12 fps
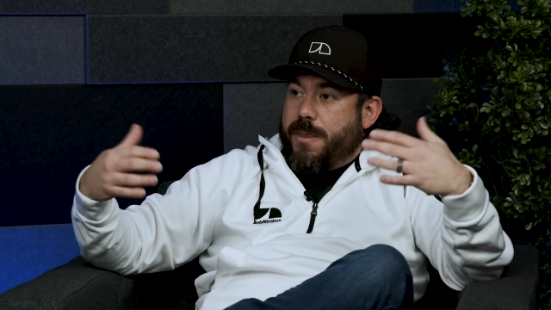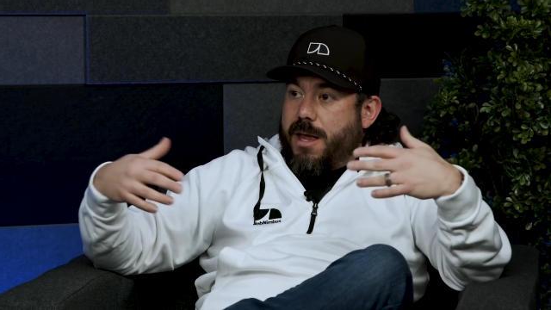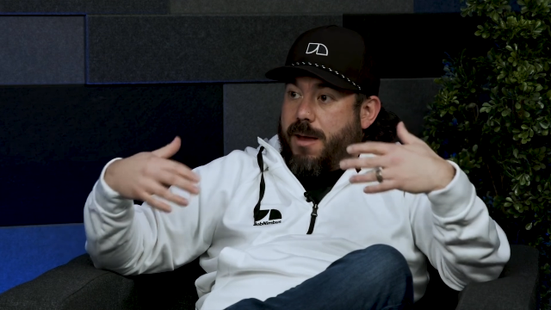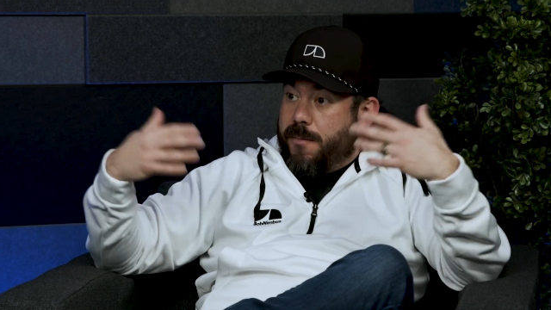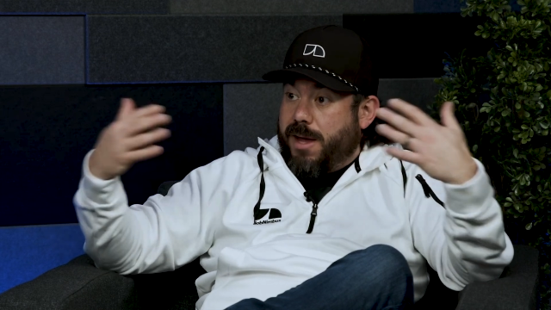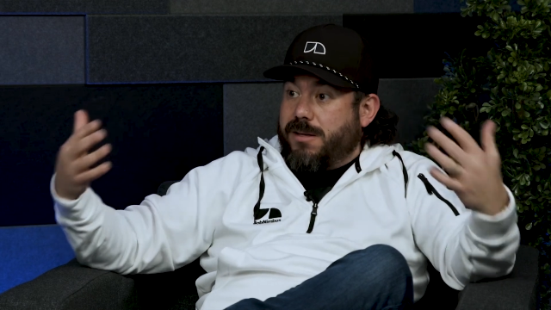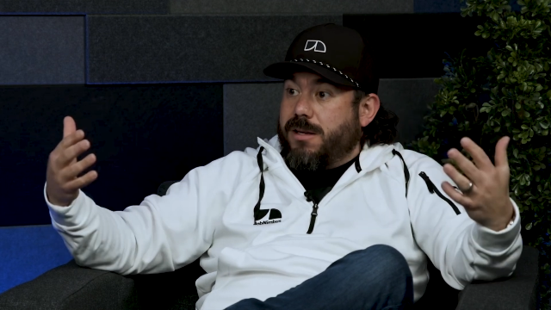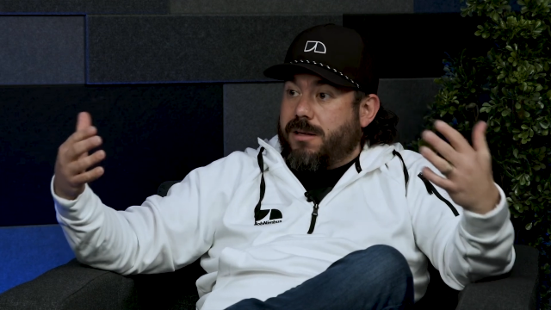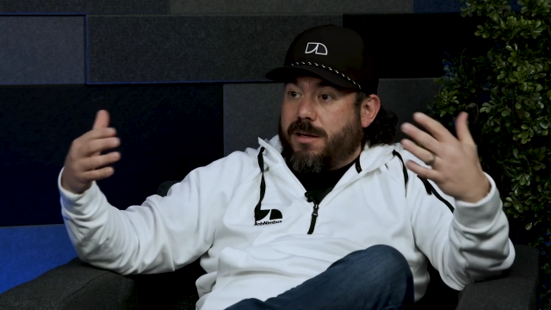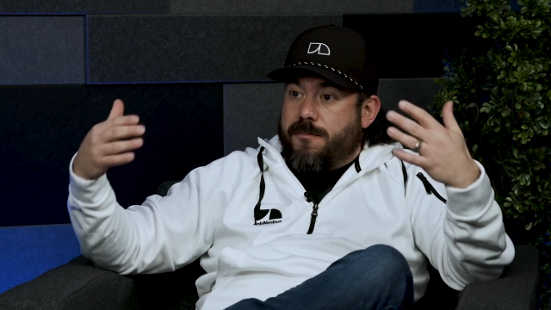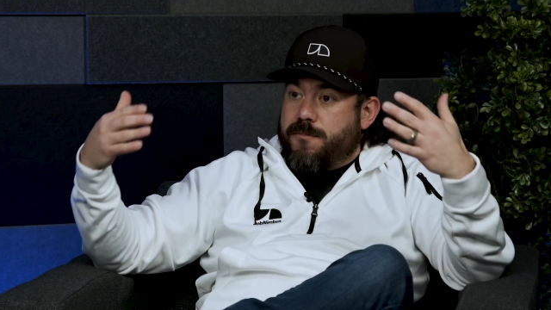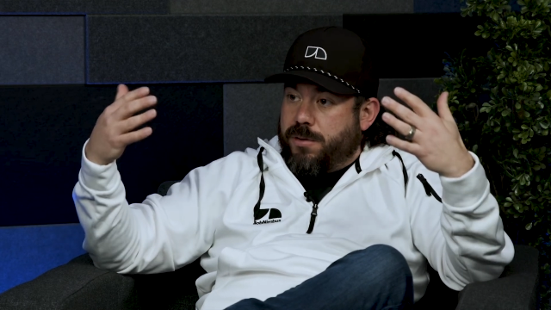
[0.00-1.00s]
and
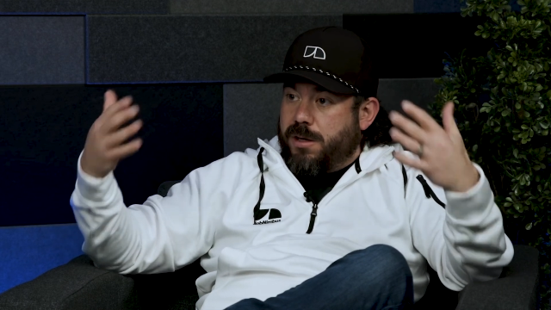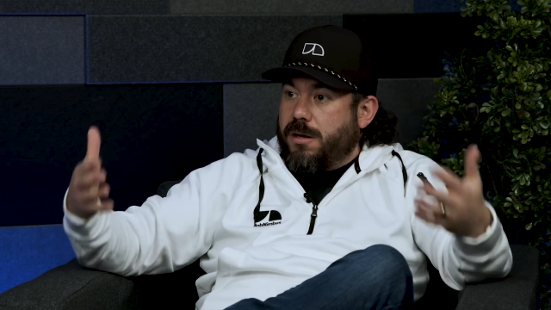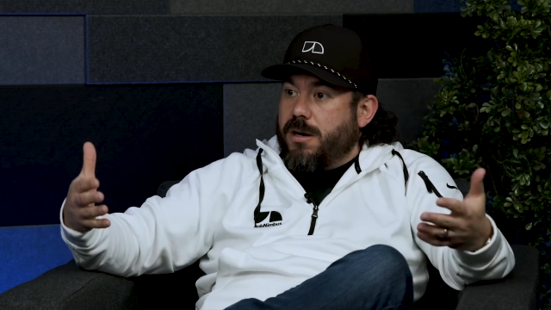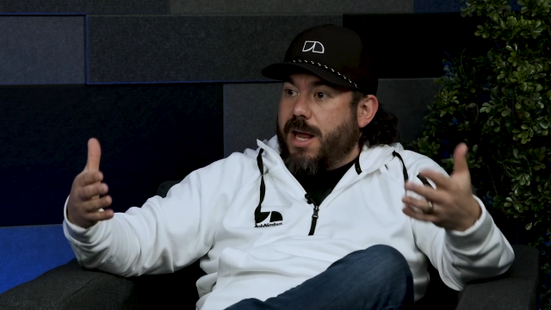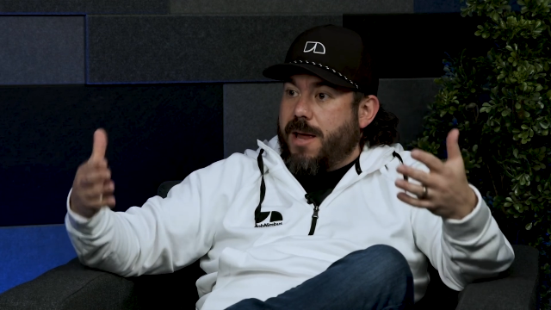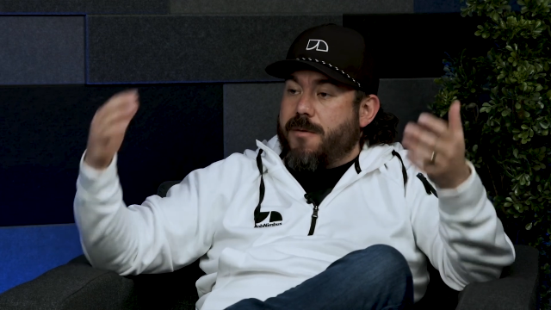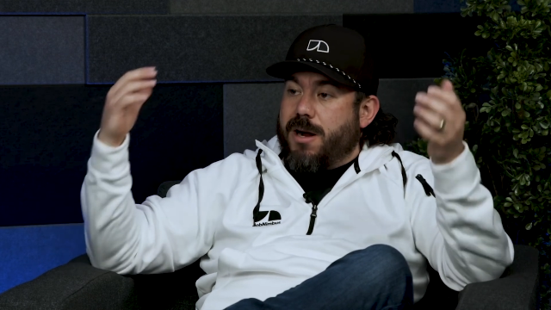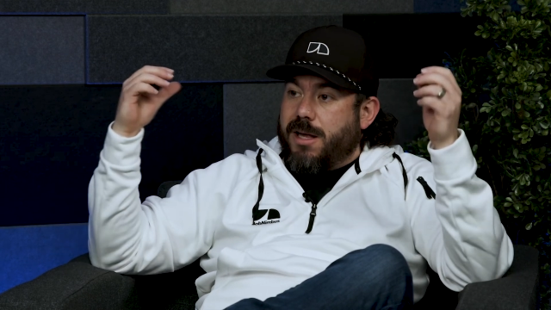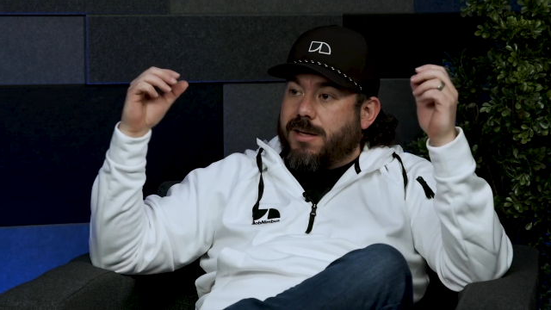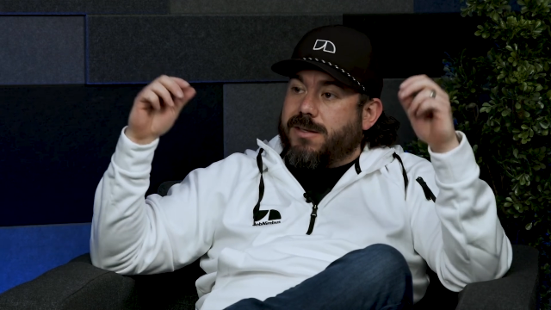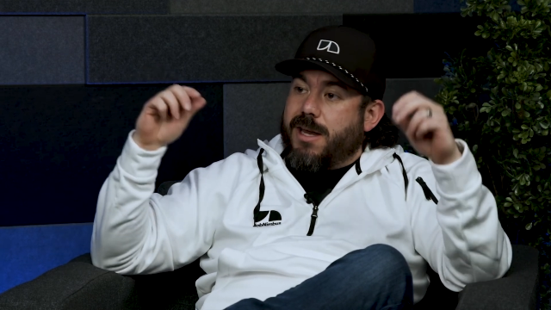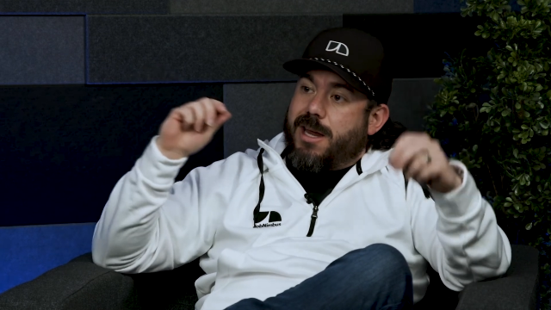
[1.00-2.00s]
basically put their name on it
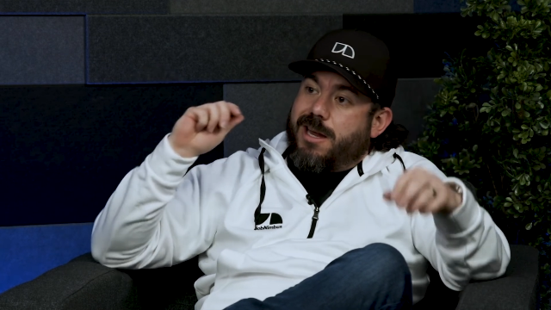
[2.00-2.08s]
and say,